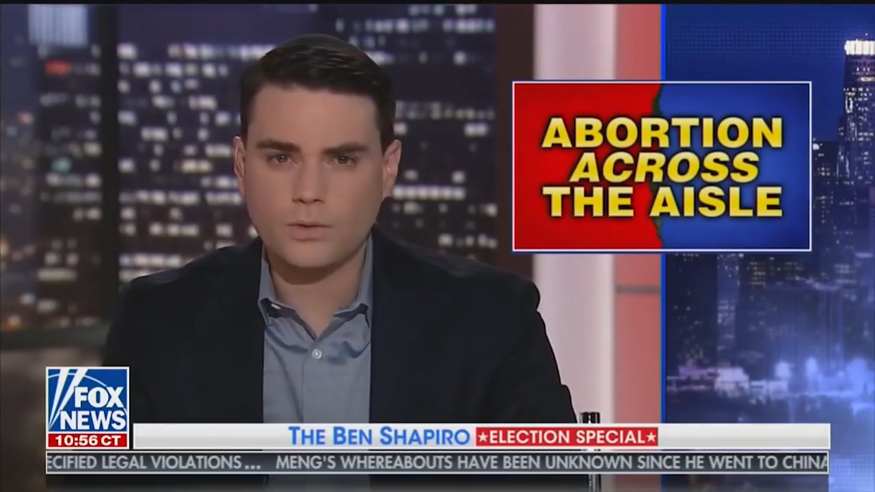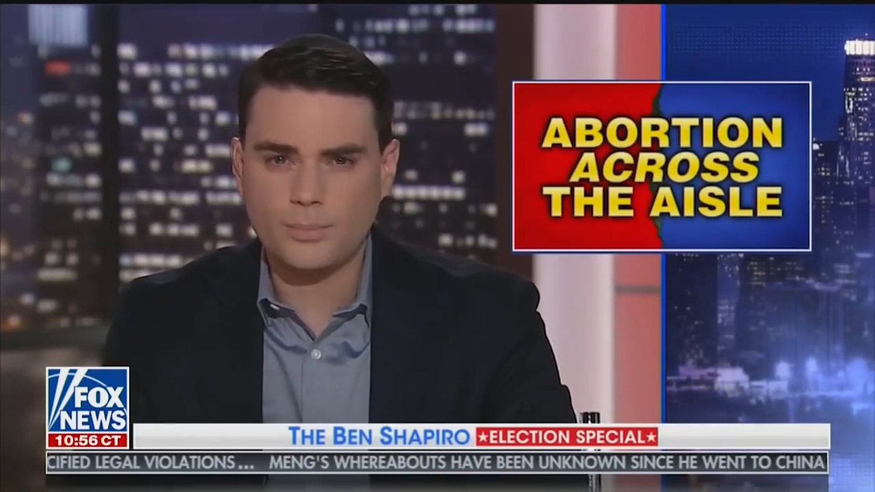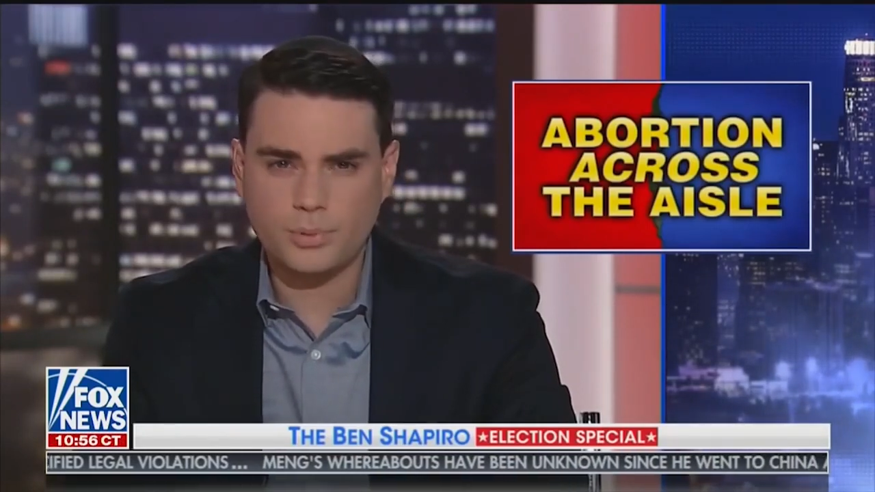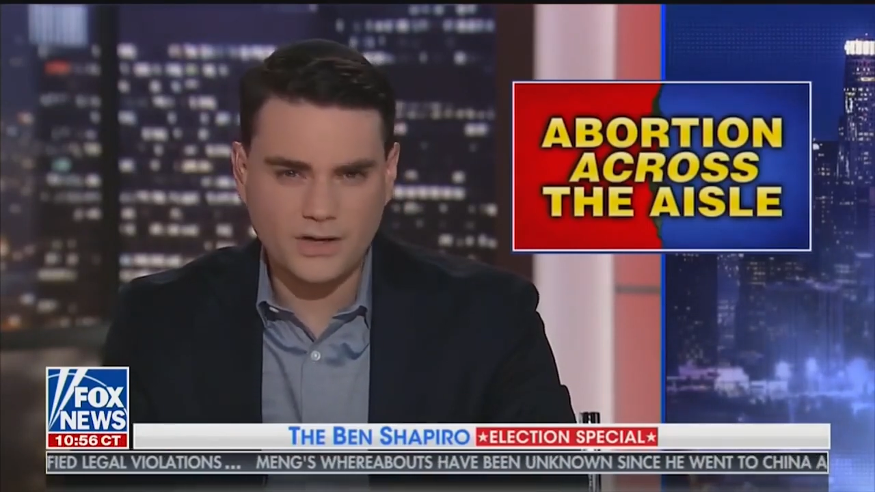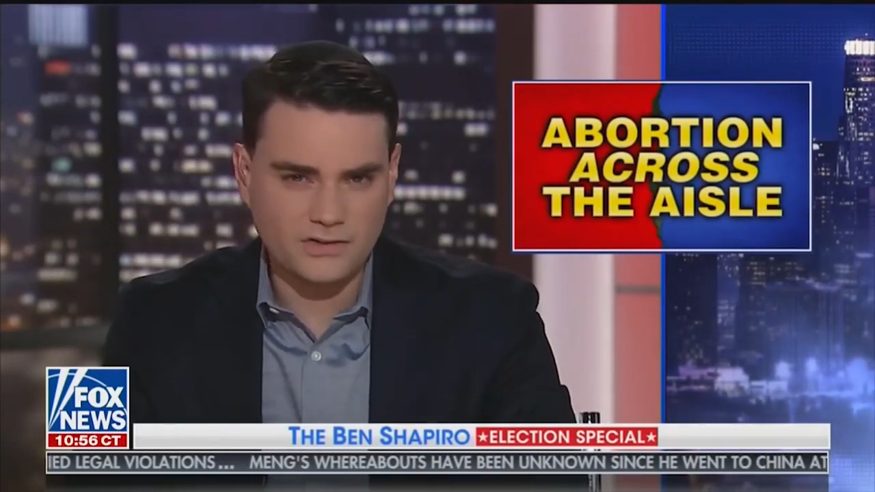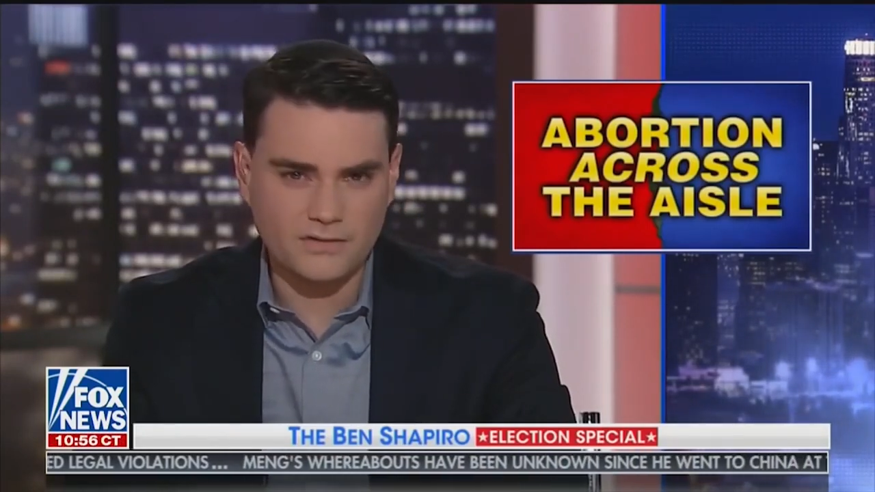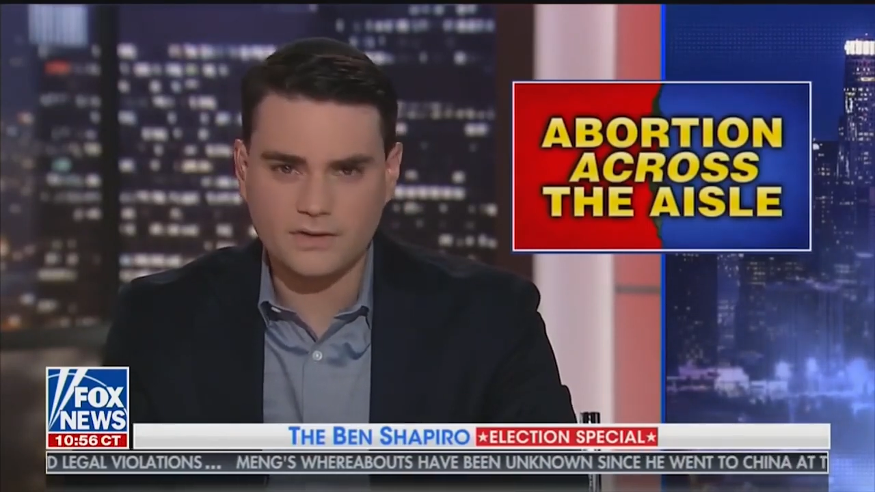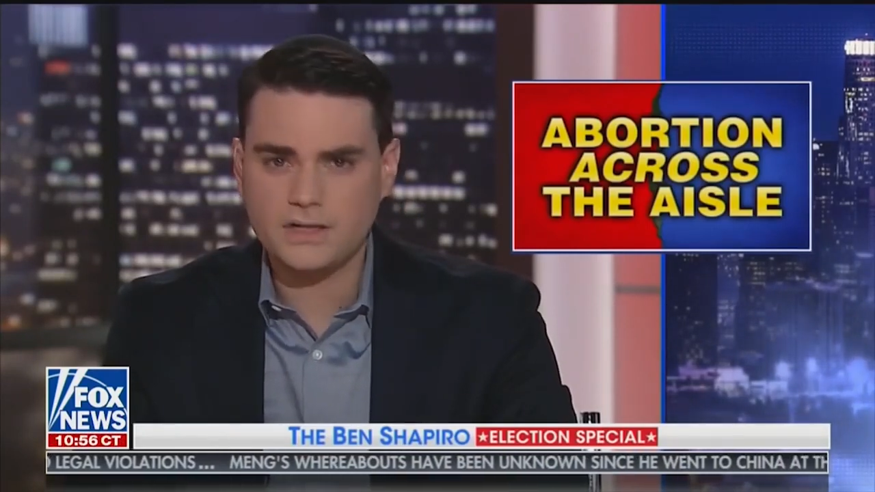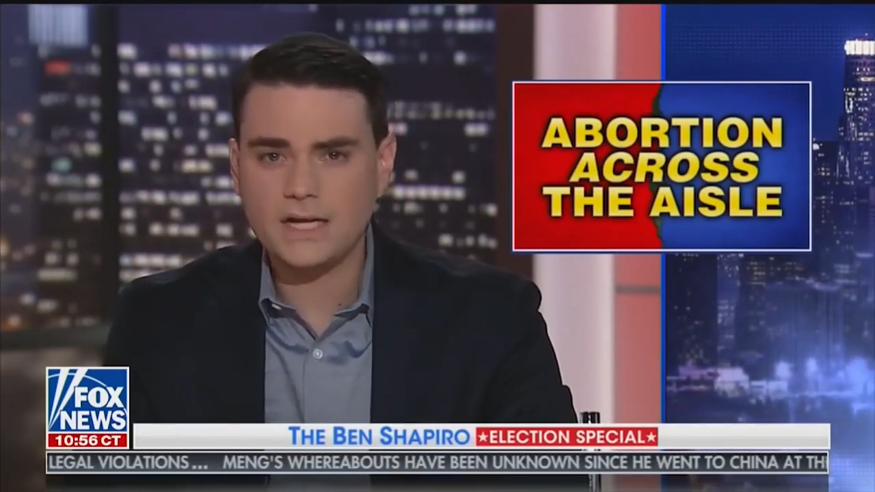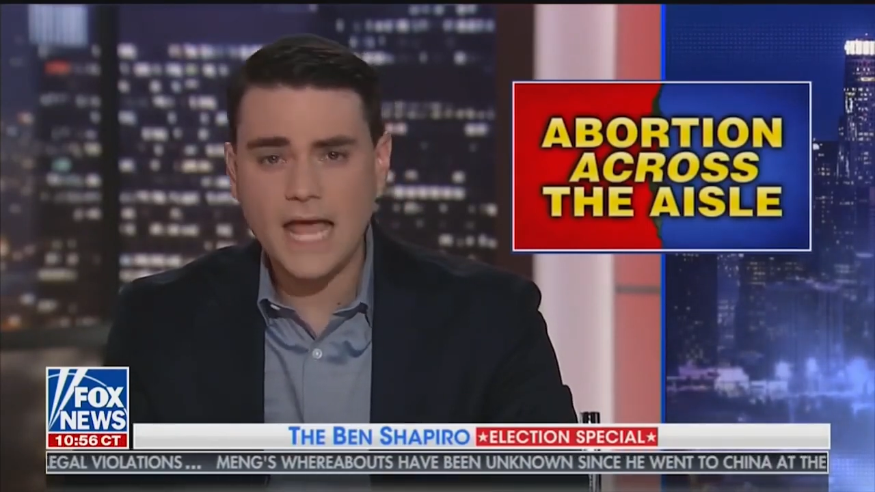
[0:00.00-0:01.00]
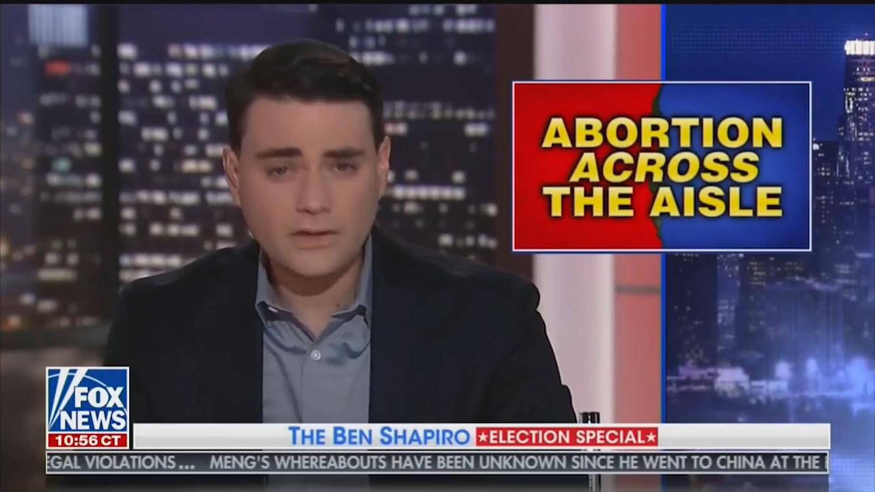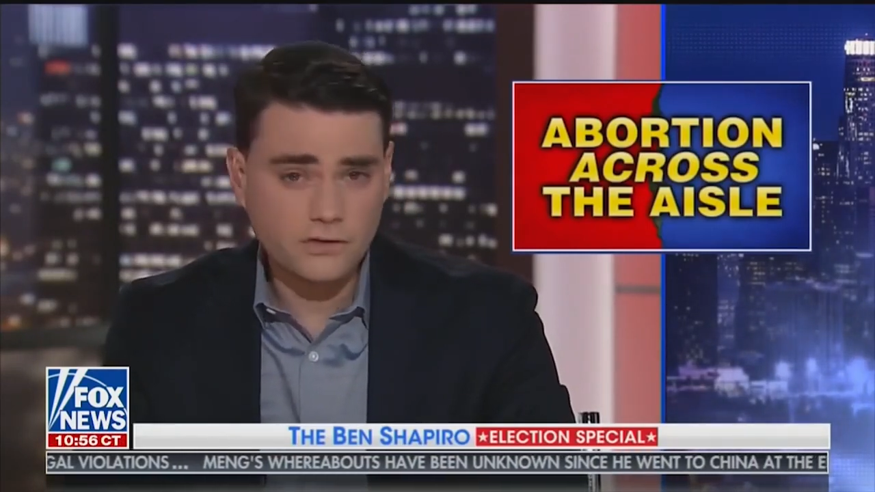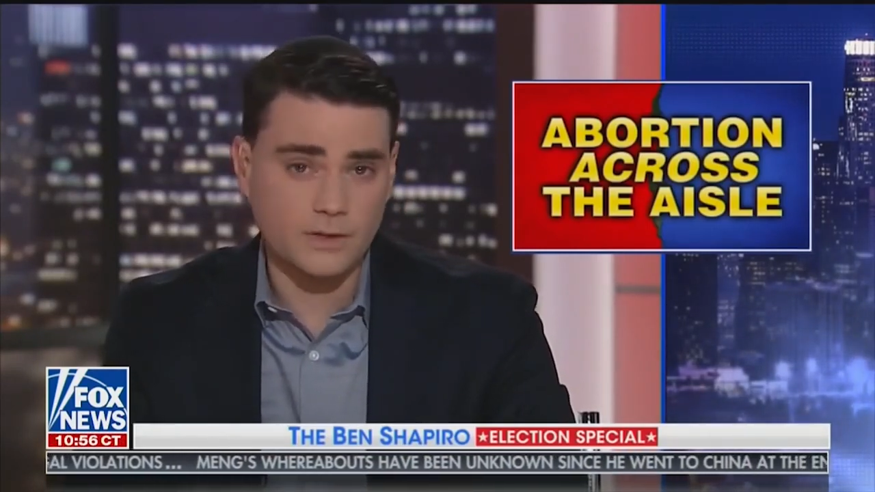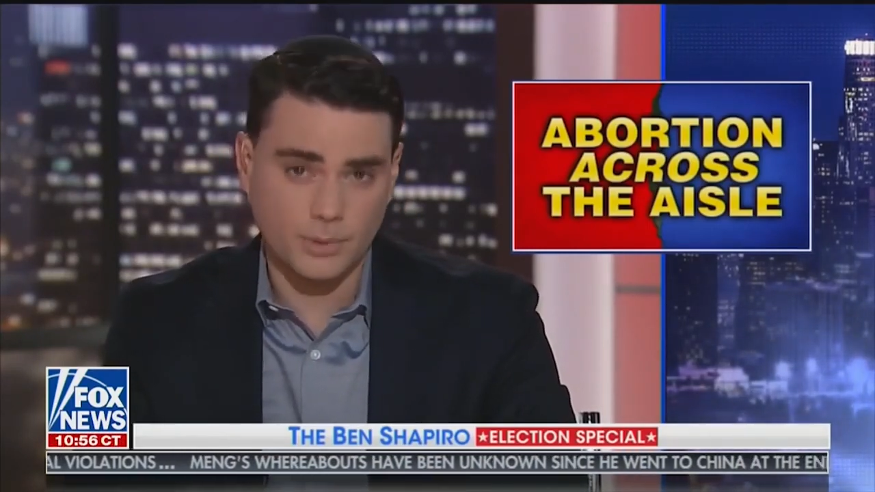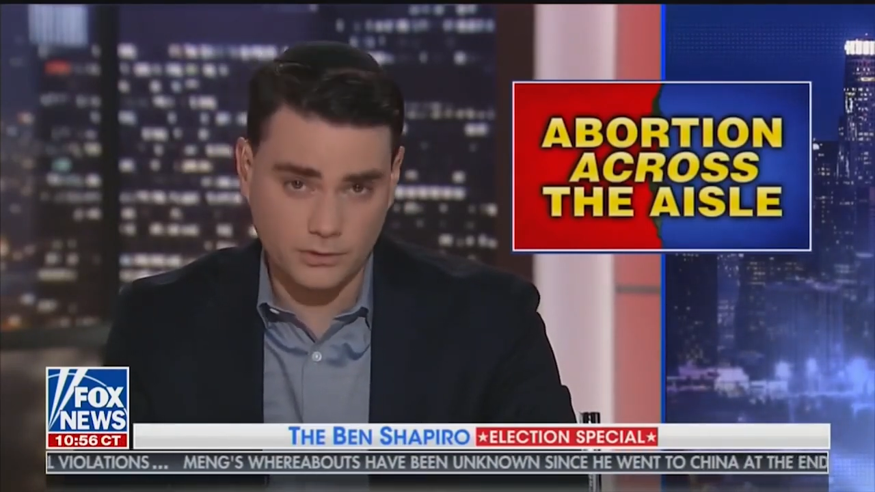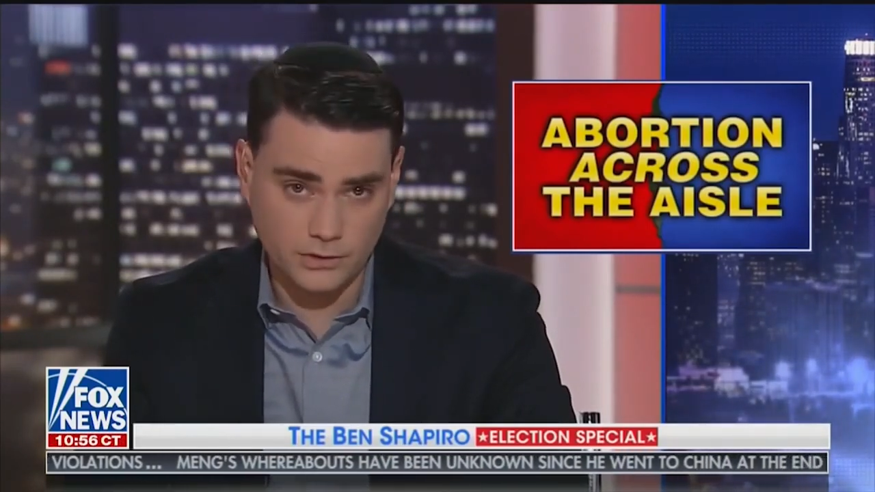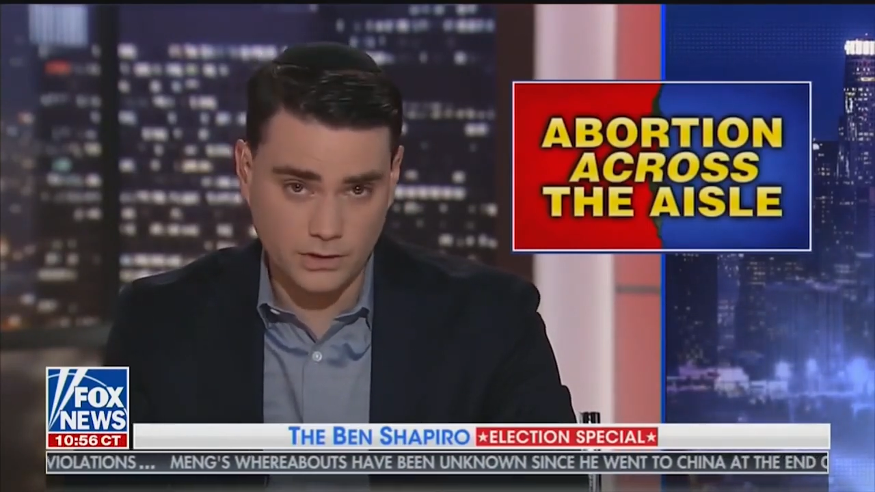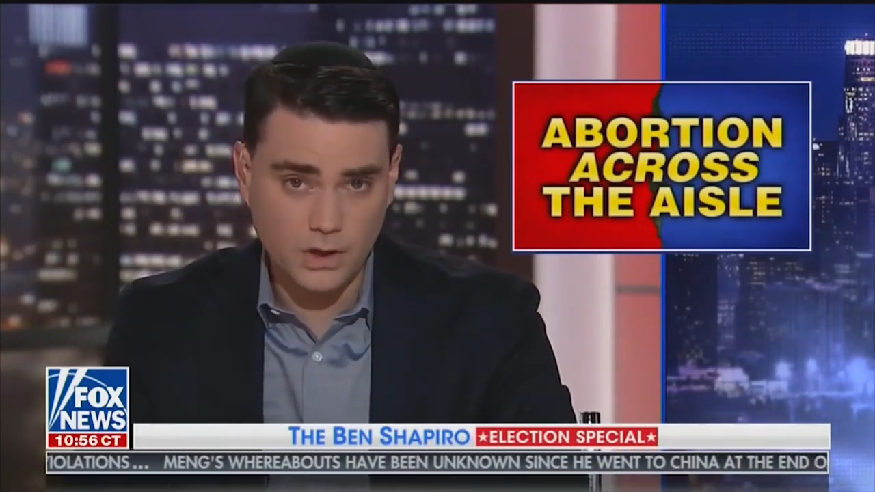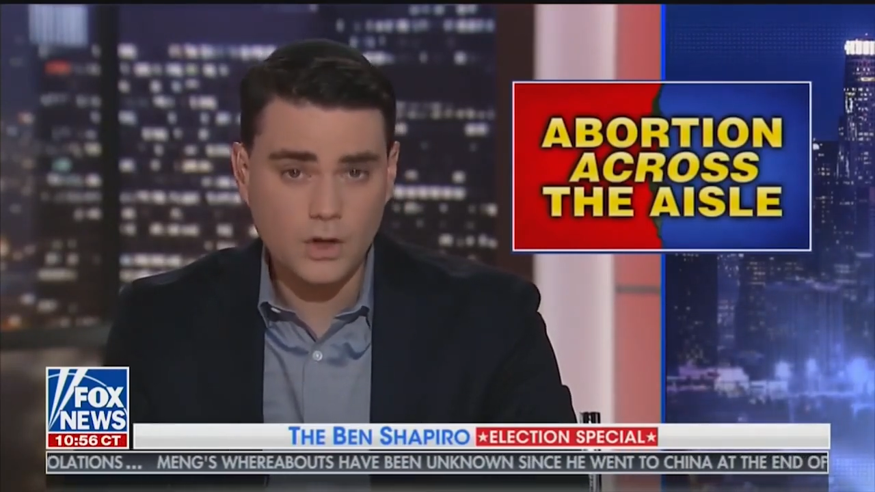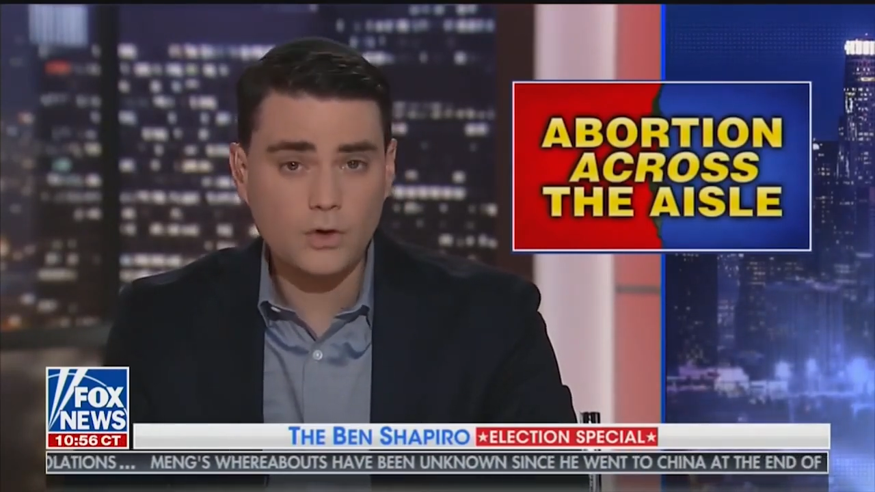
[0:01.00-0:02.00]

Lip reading: repressive, nasty person